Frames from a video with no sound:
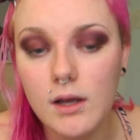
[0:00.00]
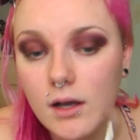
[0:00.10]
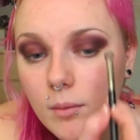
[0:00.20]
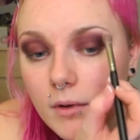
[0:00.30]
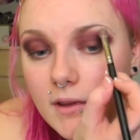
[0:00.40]

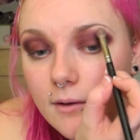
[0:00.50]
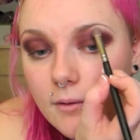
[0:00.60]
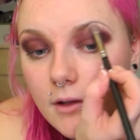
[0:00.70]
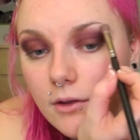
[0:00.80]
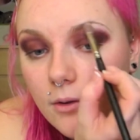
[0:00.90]
Um, and
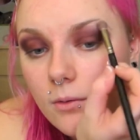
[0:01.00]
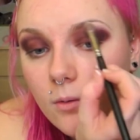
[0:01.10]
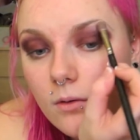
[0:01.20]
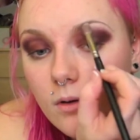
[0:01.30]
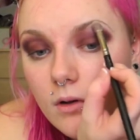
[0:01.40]
that way
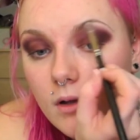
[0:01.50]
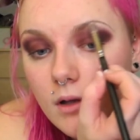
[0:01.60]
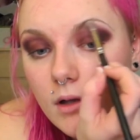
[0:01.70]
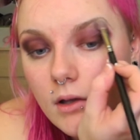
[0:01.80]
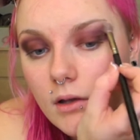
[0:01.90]
you
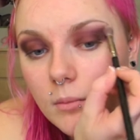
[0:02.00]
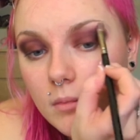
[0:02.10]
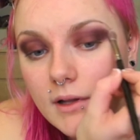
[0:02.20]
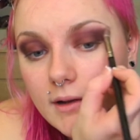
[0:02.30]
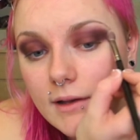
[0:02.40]

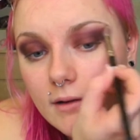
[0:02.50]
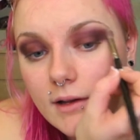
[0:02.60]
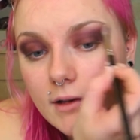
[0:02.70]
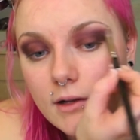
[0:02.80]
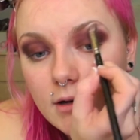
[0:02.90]
blend out
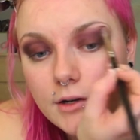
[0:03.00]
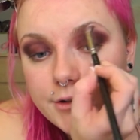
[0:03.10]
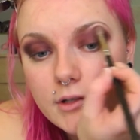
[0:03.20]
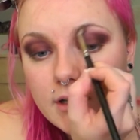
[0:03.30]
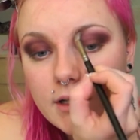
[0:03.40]
any
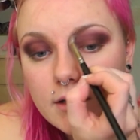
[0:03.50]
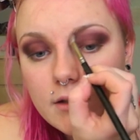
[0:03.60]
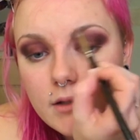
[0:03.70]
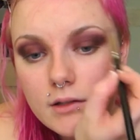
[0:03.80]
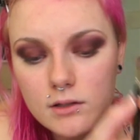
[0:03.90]
harsh
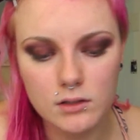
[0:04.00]
lines